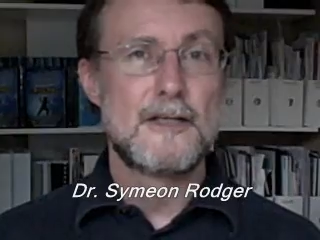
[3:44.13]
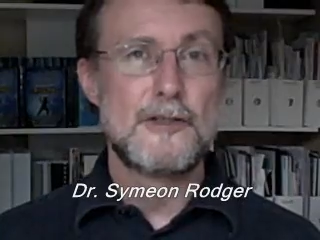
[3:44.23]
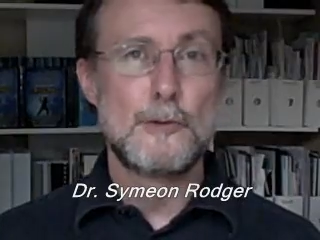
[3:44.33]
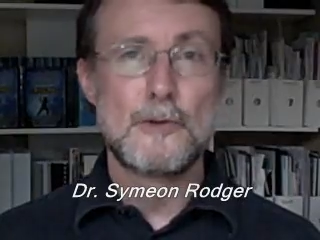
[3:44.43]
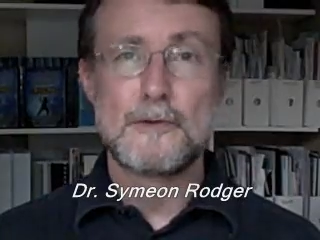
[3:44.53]

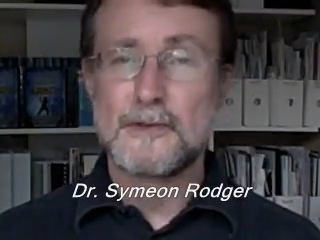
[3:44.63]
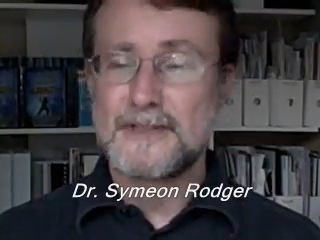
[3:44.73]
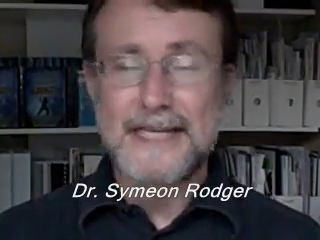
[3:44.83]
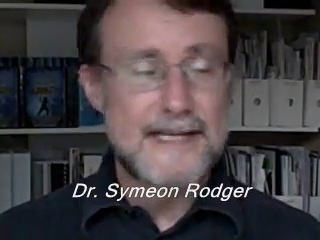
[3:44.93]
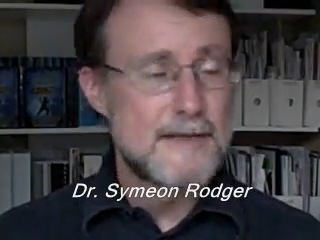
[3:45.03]
you will
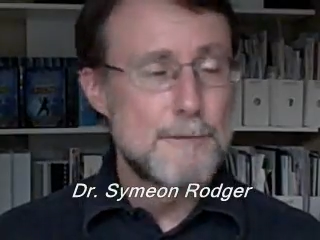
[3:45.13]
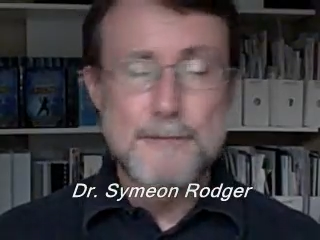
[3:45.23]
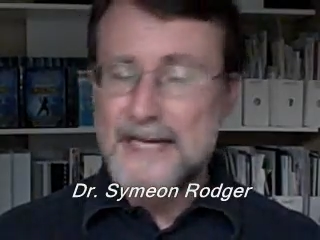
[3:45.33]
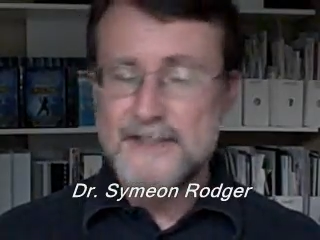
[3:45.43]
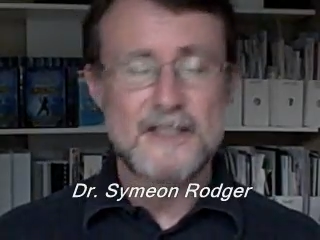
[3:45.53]
gain
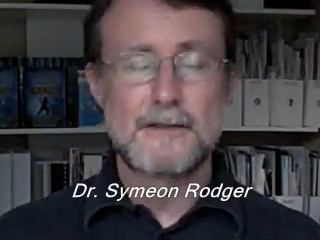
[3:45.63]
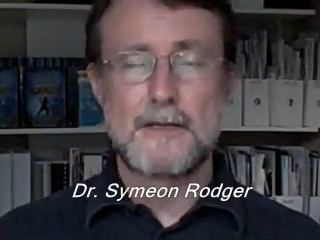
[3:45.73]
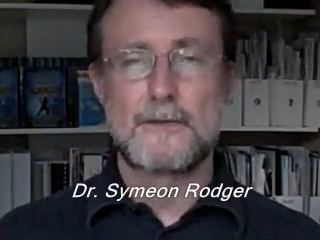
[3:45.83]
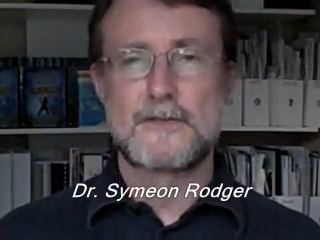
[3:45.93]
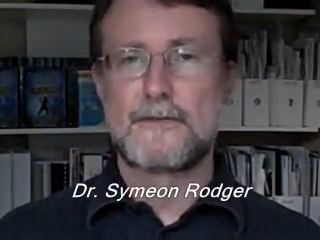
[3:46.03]
amazing
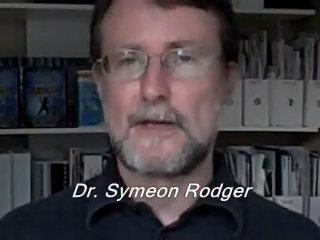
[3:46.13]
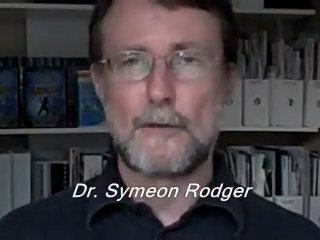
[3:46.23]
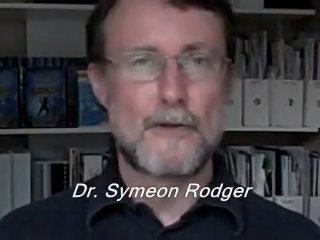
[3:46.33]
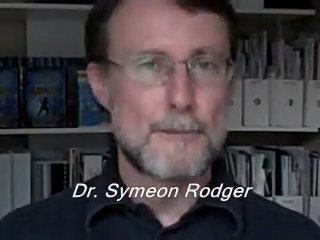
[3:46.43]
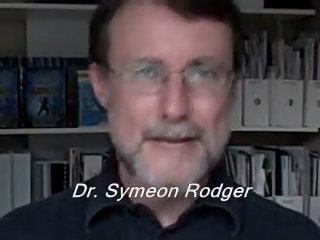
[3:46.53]
levels of
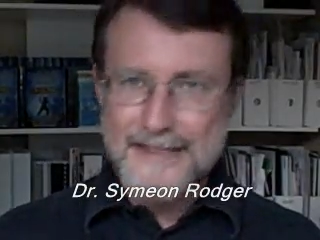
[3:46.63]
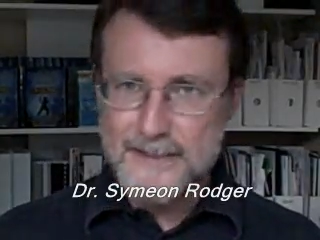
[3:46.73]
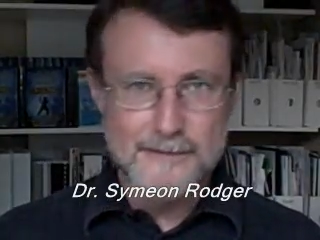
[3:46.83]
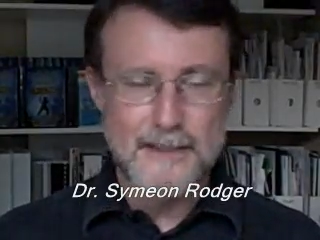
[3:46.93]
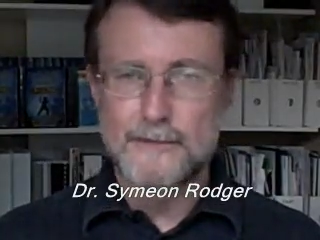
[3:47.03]
health,
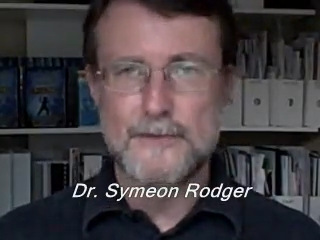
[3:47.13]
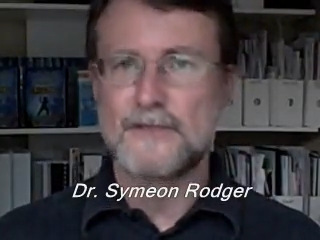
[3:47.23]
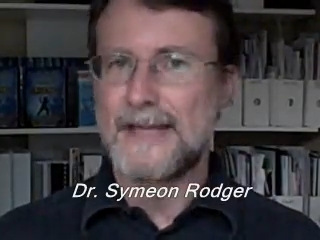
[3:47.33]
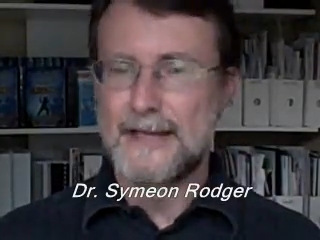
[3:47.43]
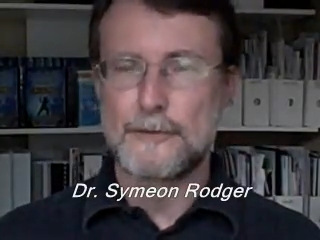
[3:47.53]
amazing
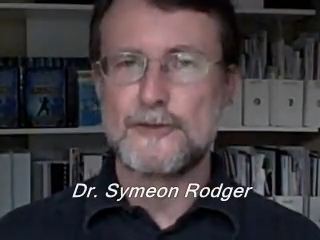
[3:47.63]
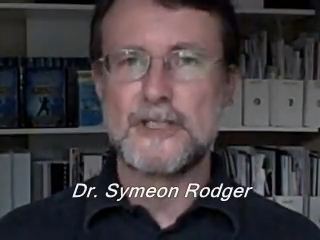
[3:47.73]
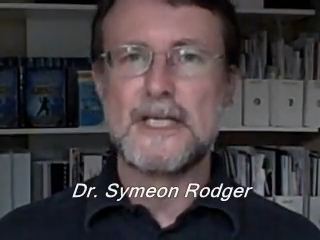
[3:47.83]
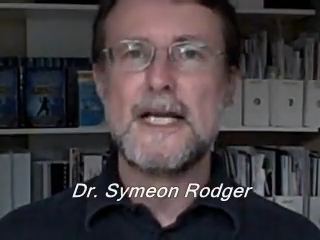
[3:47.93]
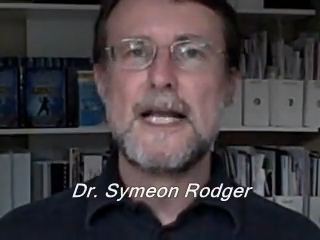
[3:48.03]
levels of
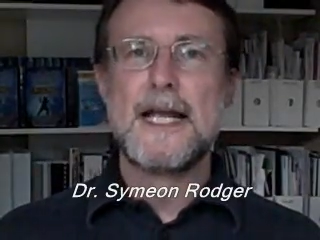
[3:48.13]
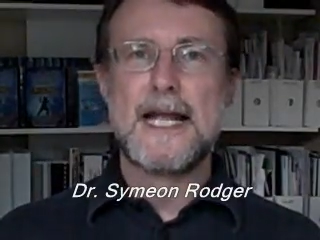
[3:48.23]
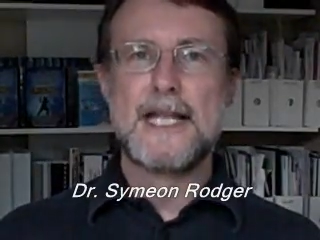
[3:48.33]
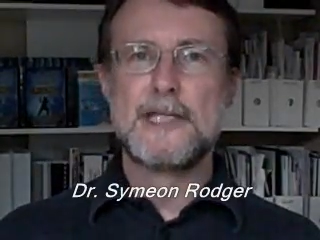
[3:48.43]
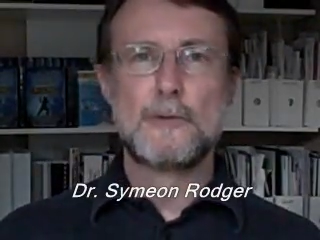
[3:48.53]
energy,
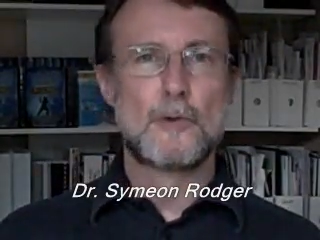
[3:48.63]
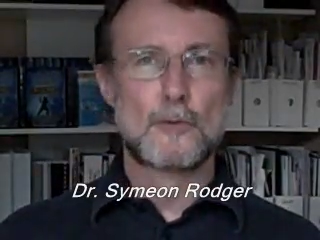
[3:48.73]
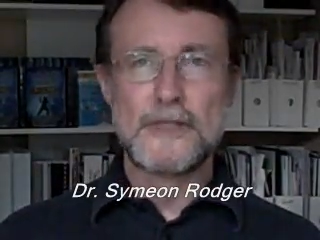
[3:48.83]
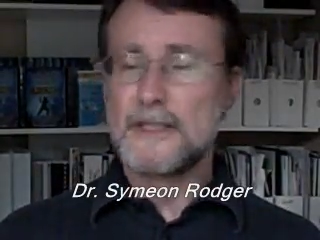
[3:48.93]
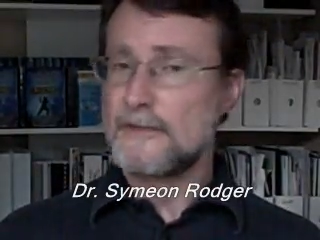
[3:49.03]
and you
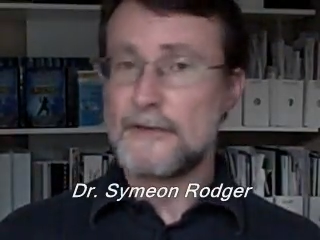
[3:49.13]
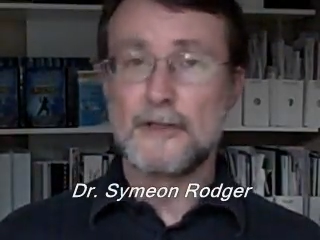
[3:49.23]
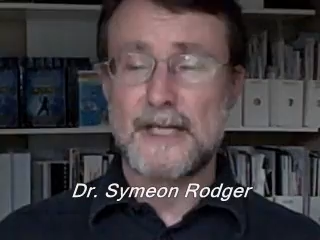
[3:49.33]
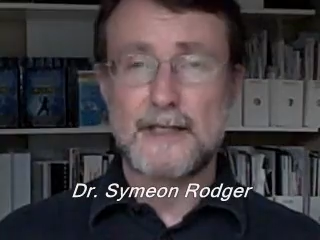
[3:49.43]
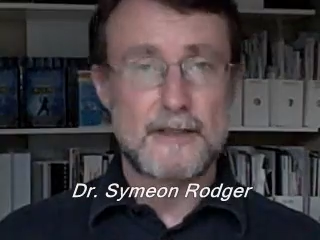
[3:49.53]
will really
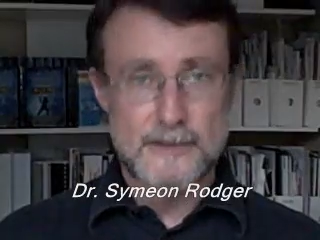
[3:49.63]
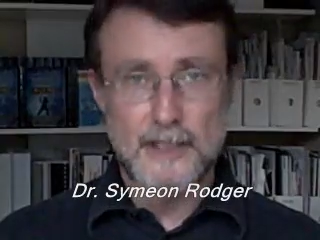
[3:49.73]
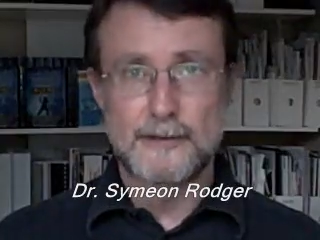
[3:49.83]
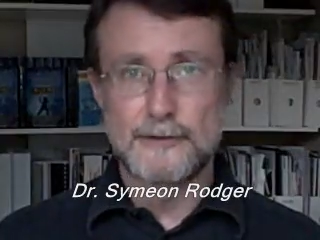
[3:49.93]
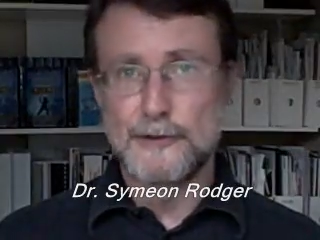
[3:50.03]
feel like an
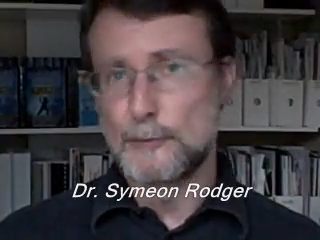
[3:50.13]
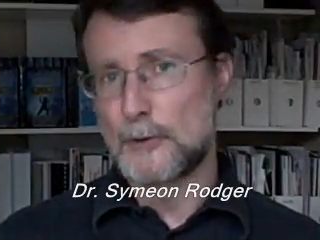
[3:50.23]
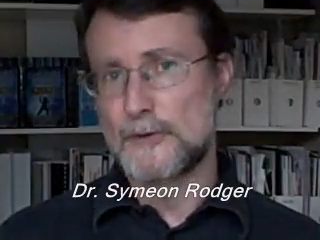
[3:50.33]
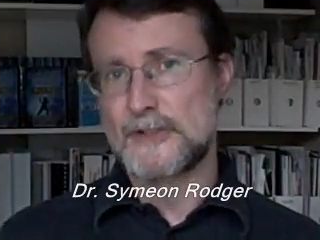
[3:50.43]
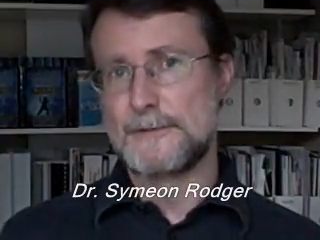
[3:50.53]
entirely new
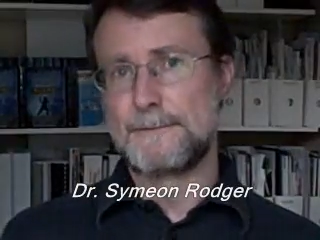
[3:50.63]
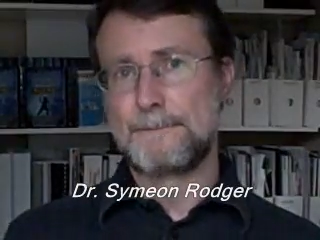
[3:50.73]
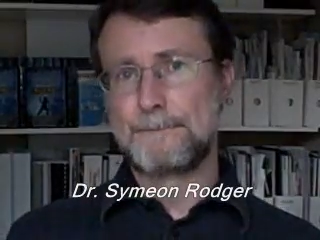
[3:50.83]
person.